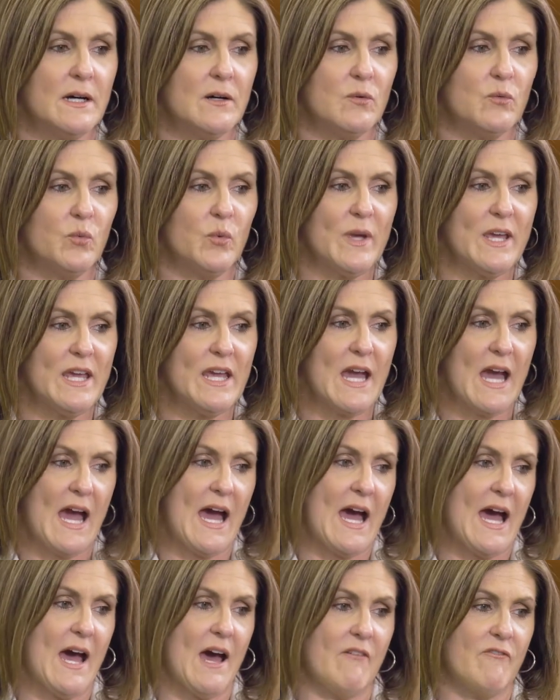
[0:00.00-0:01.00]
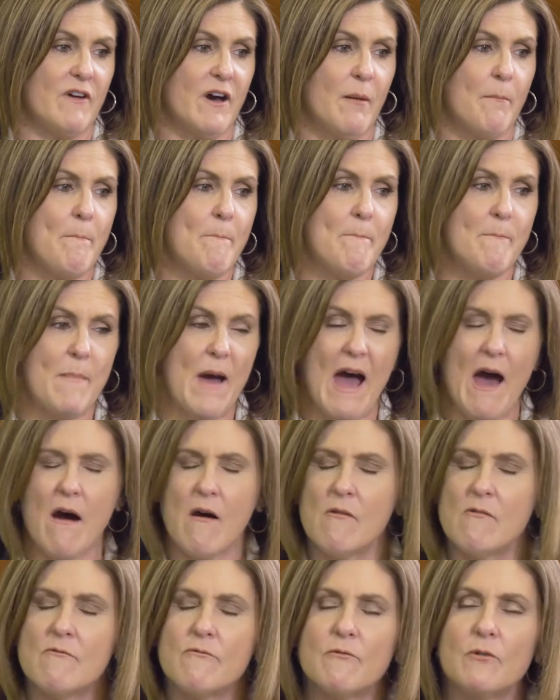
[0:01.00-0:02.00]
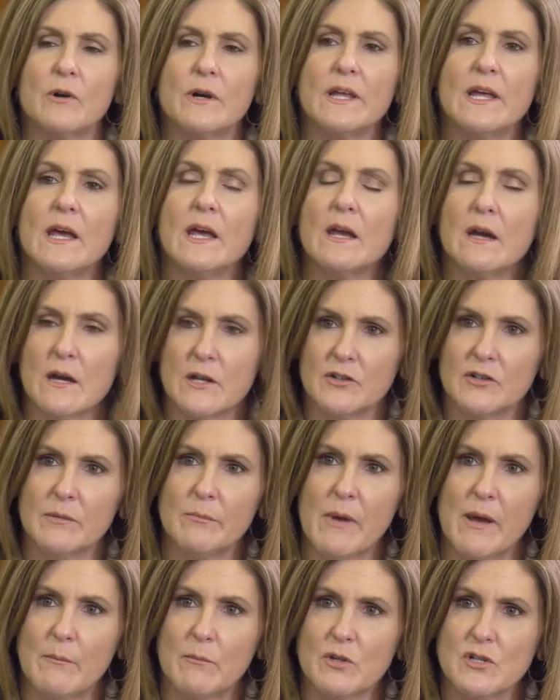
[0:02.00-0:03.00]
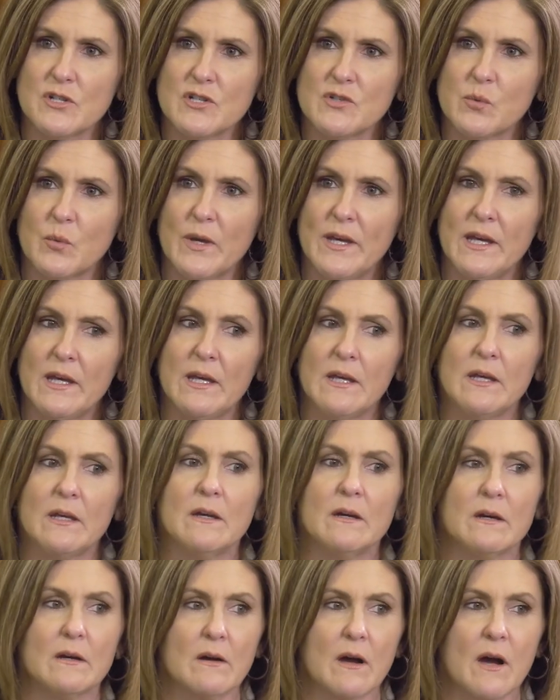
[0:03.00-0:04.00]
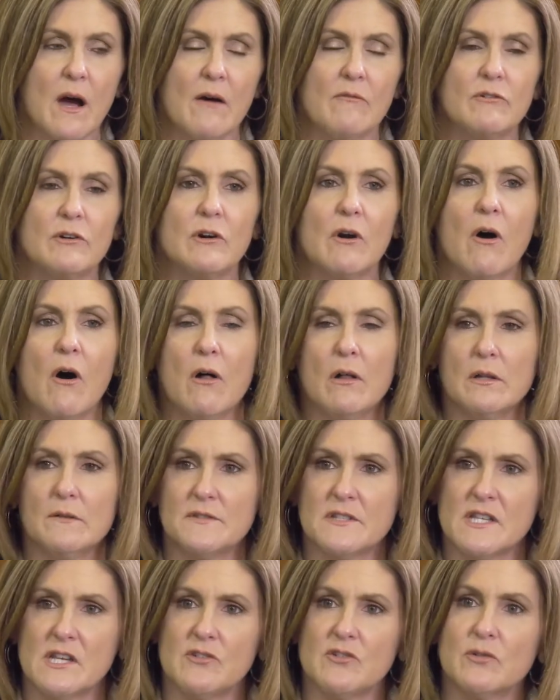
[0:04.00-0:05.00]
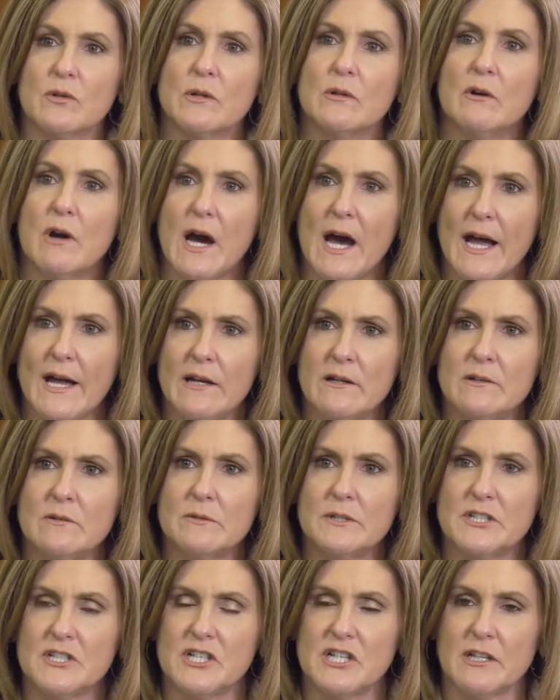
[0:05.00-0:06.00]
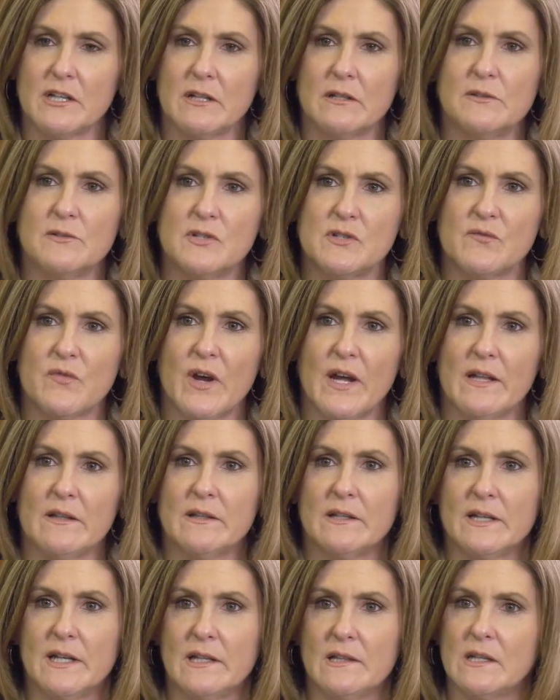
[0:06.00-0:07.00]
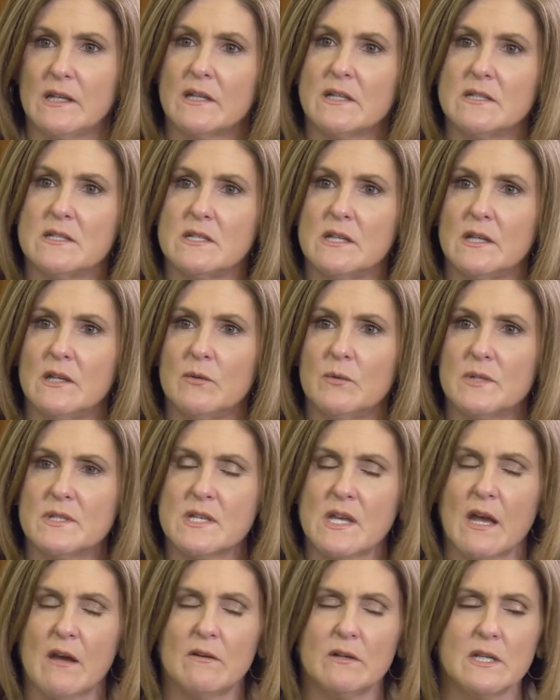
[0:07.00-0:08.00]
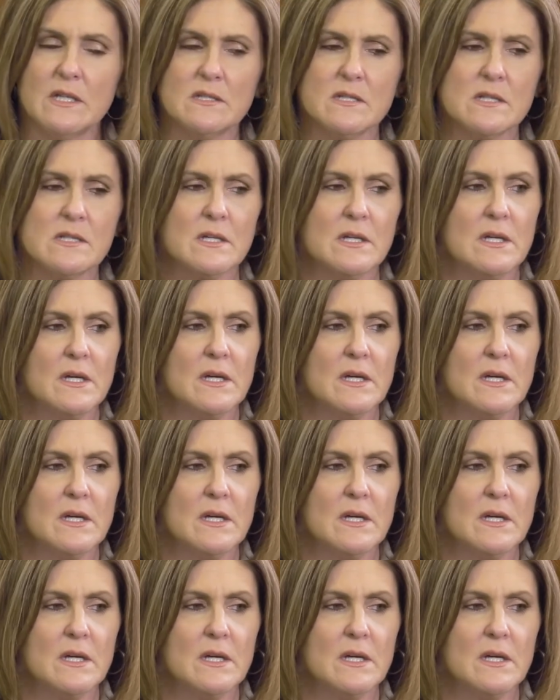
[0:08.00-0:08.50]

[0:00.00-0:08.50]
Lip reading: We have about 4,800 members. We cover all of Central Ohio, which includes Franklin and the contiguous counties.